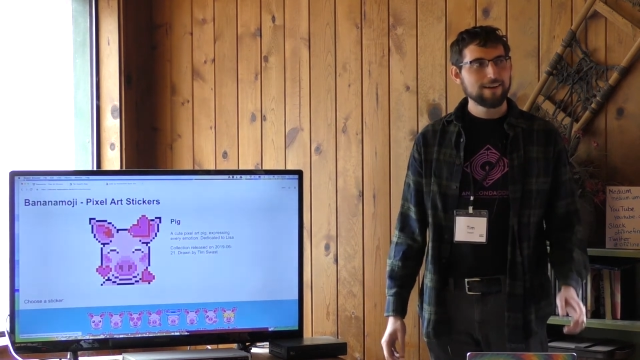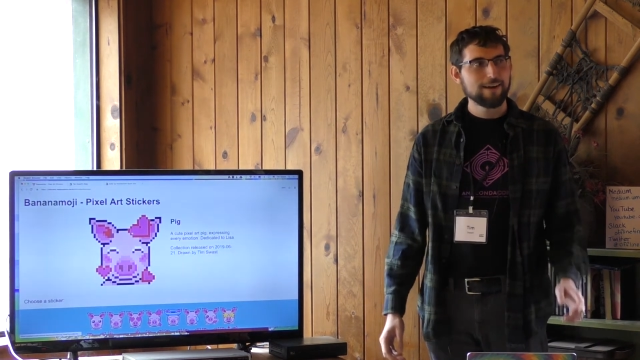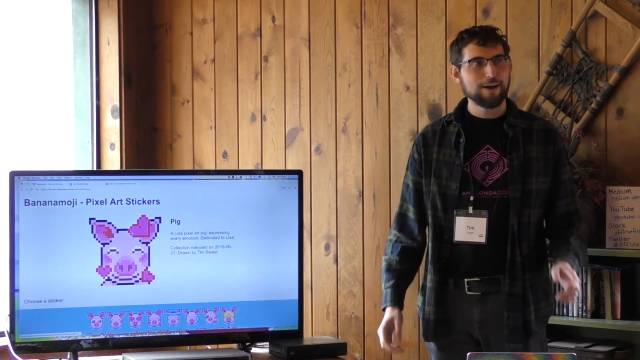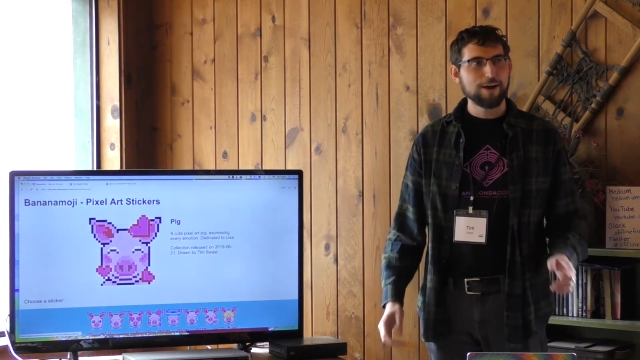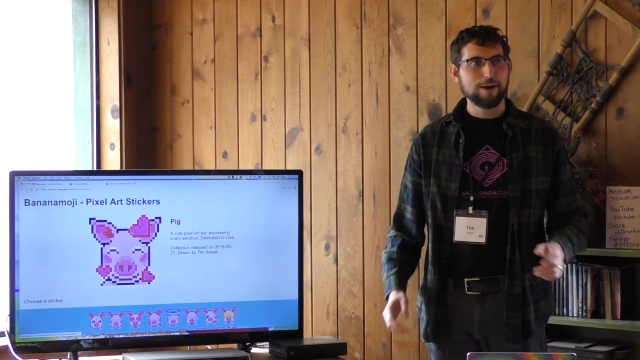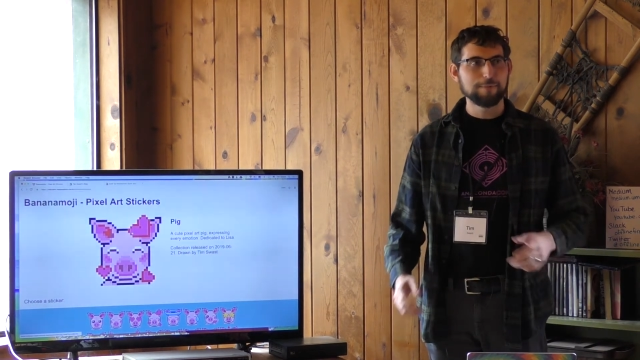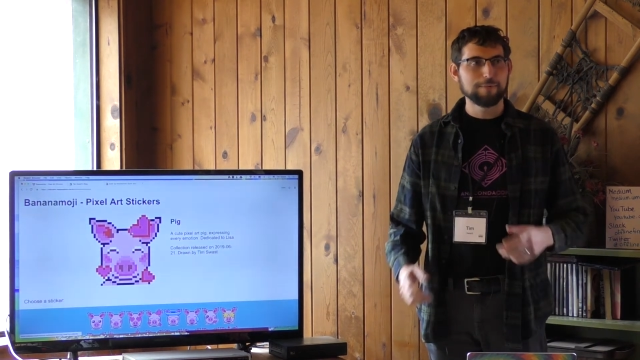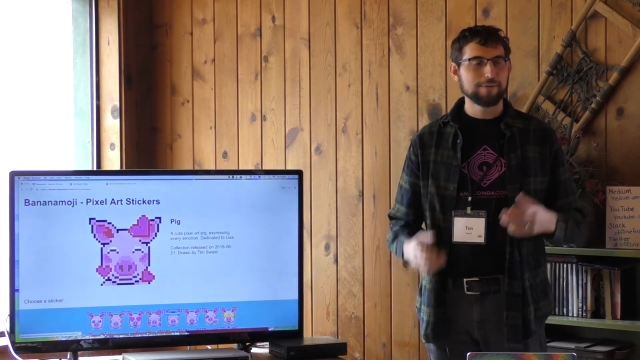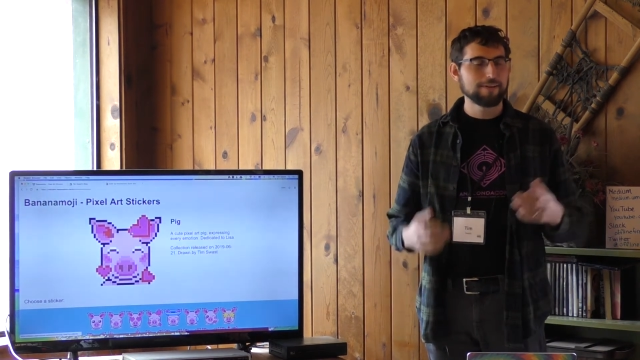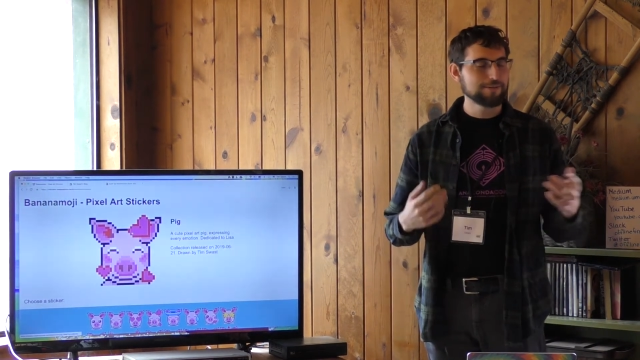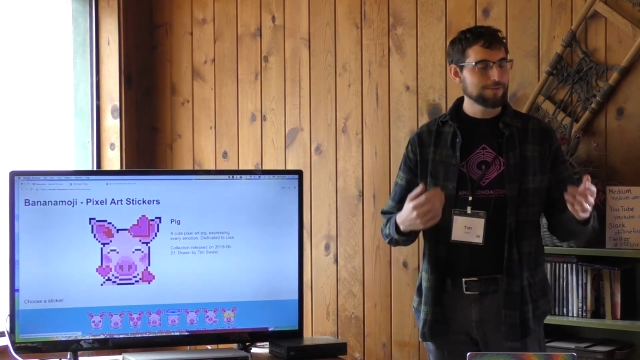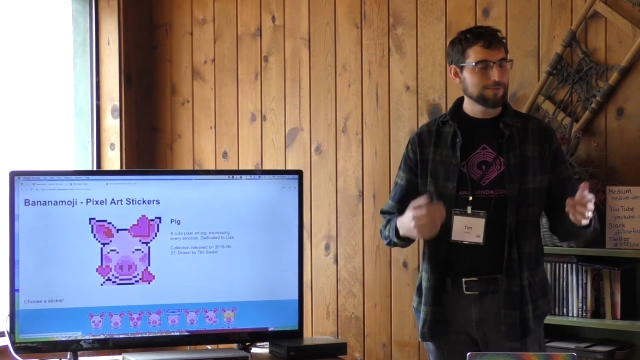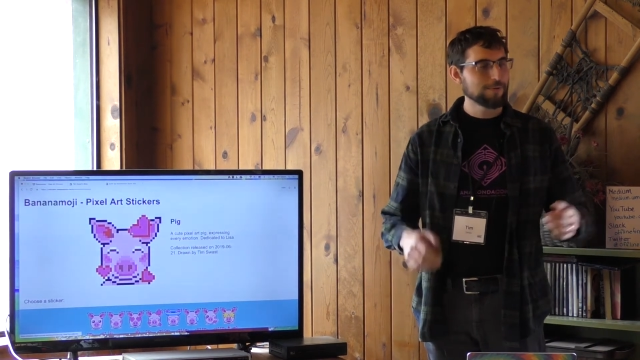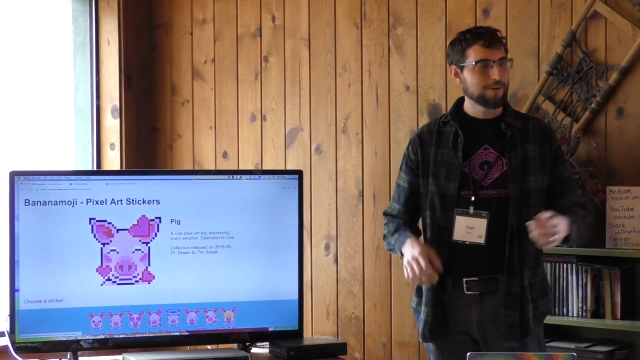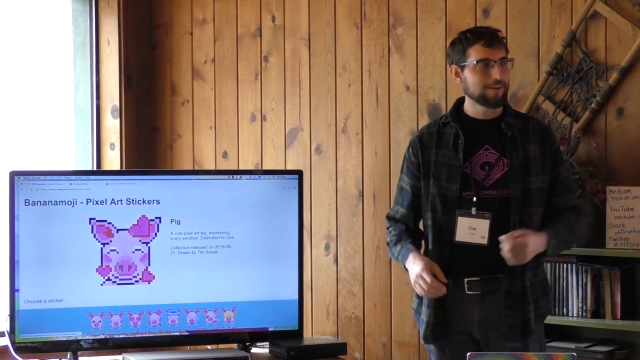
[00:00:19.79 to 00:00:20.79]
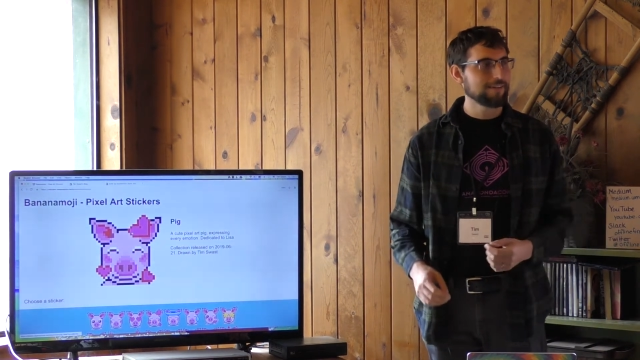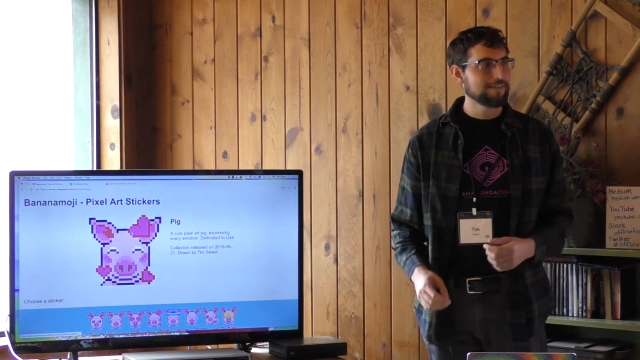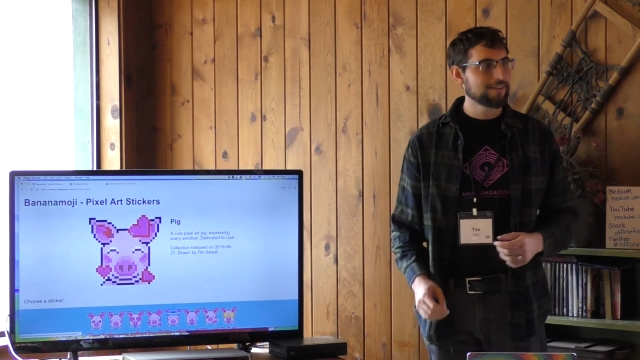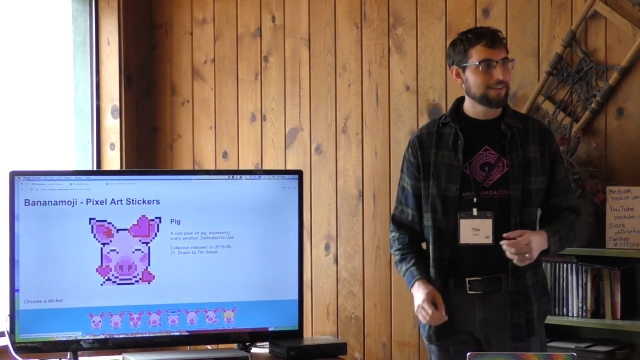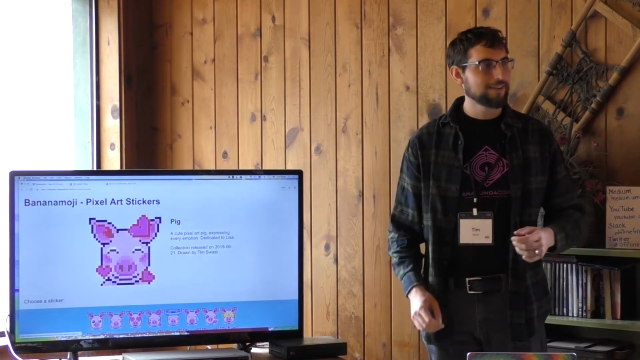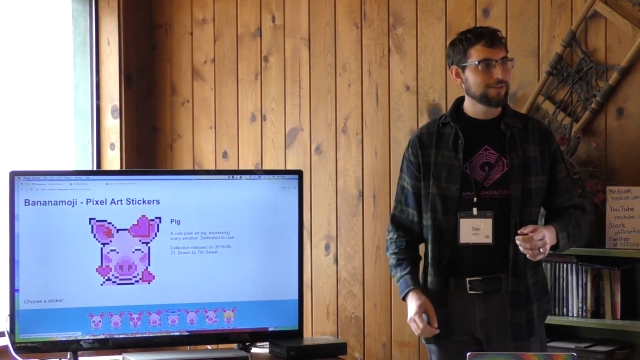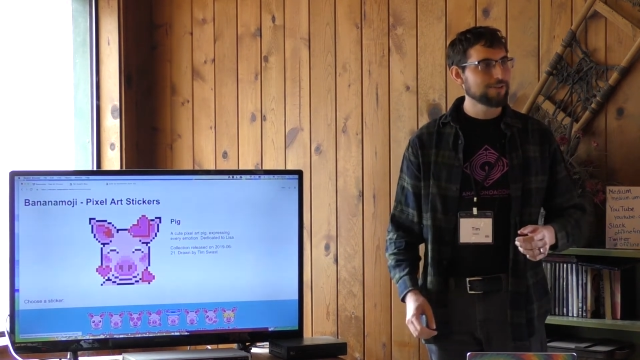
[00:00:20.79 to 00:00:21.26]
And I just wanted
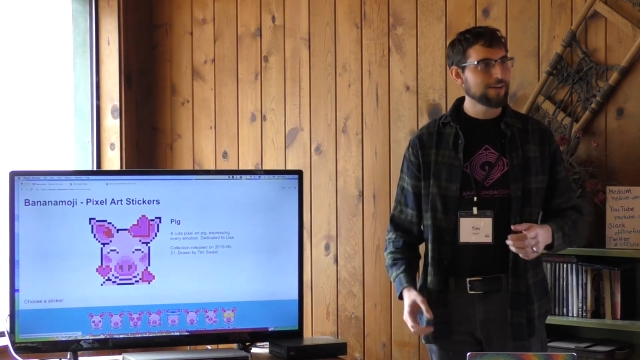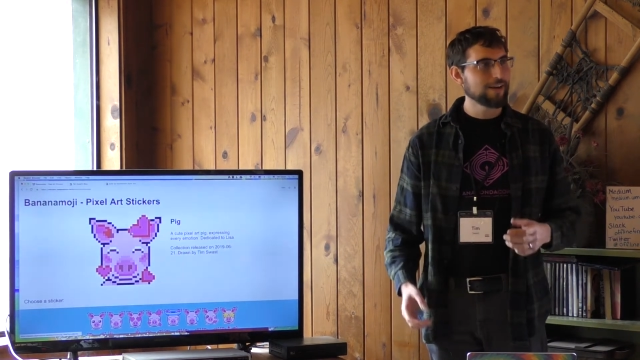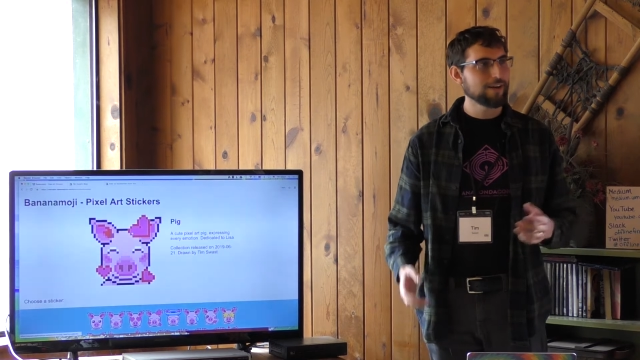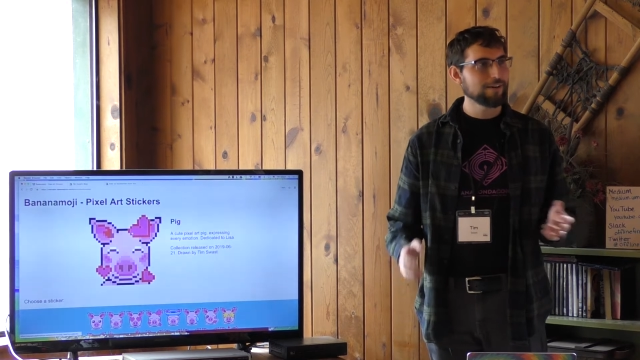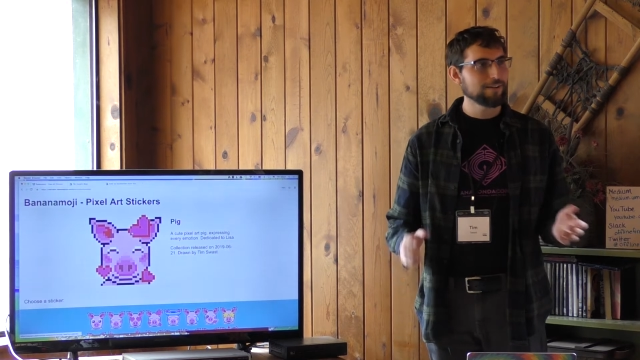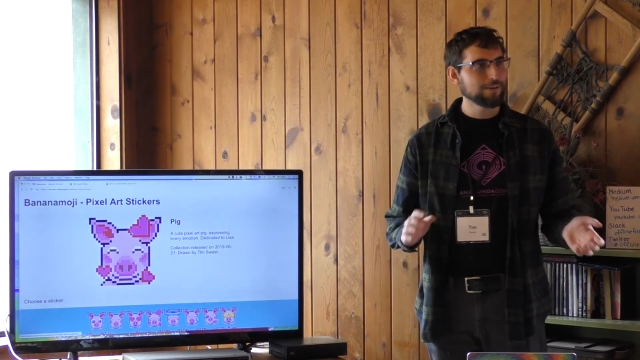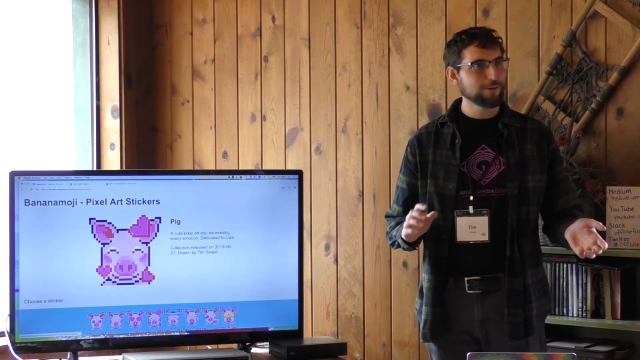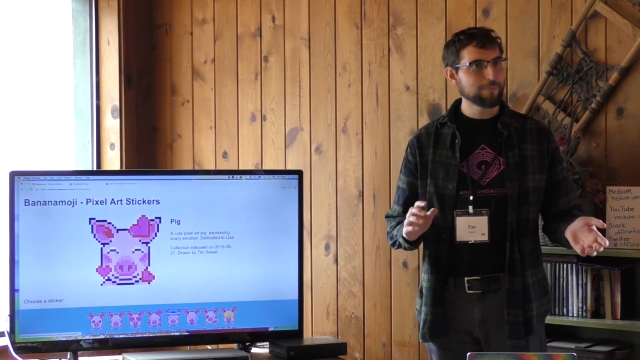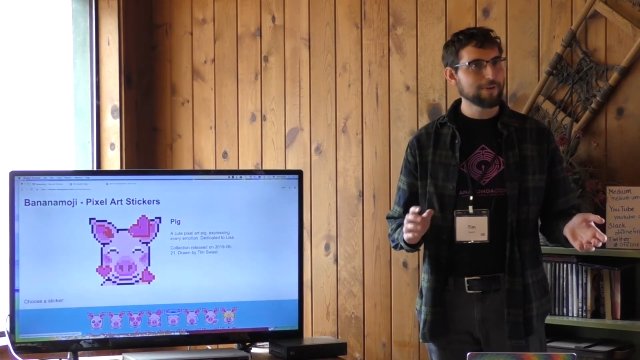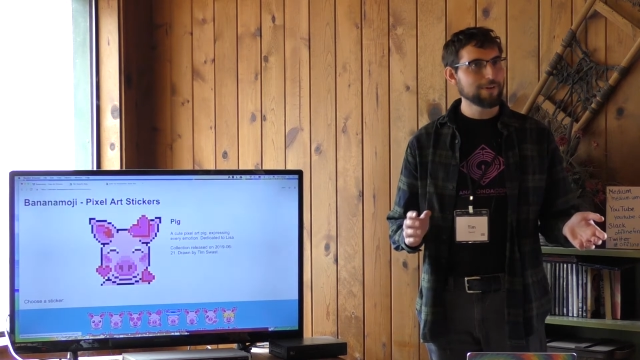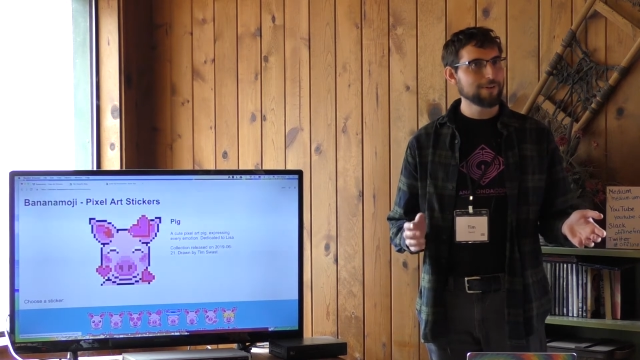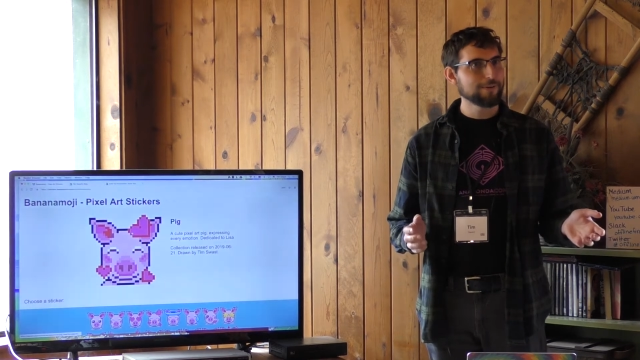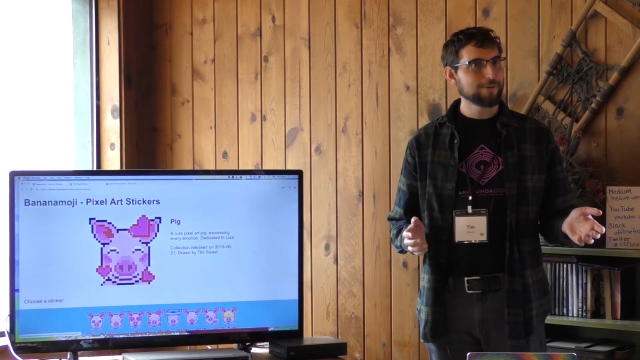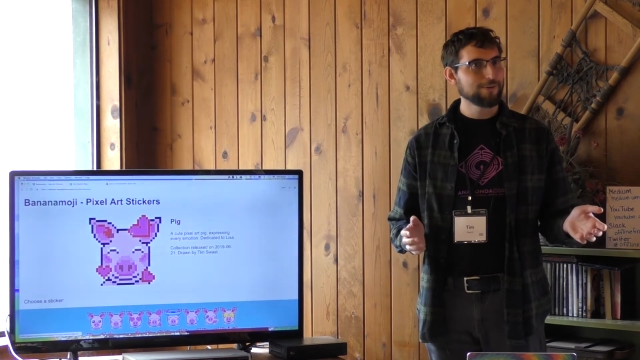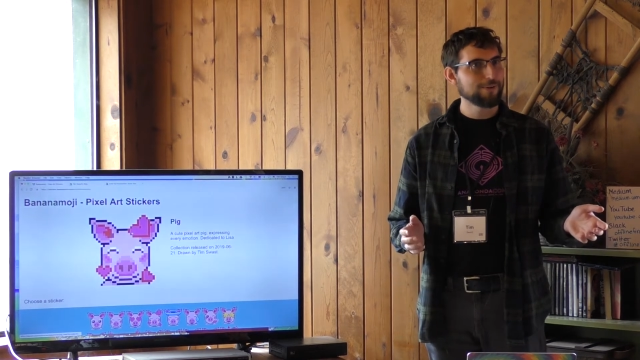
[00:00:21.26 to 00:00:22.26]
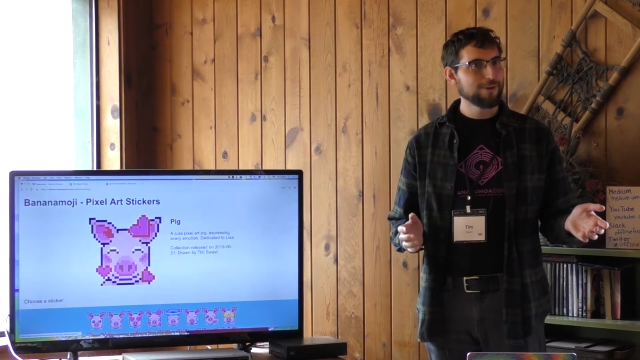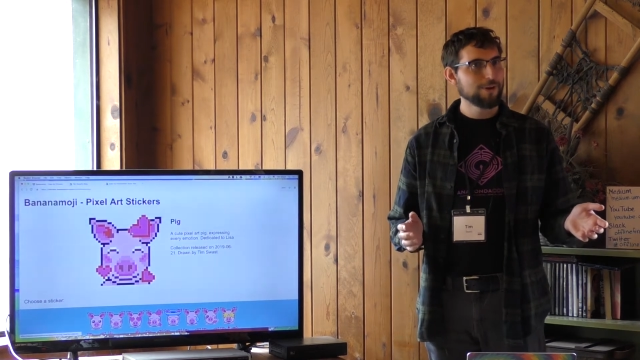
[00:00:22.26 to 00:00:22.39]
to share a little bit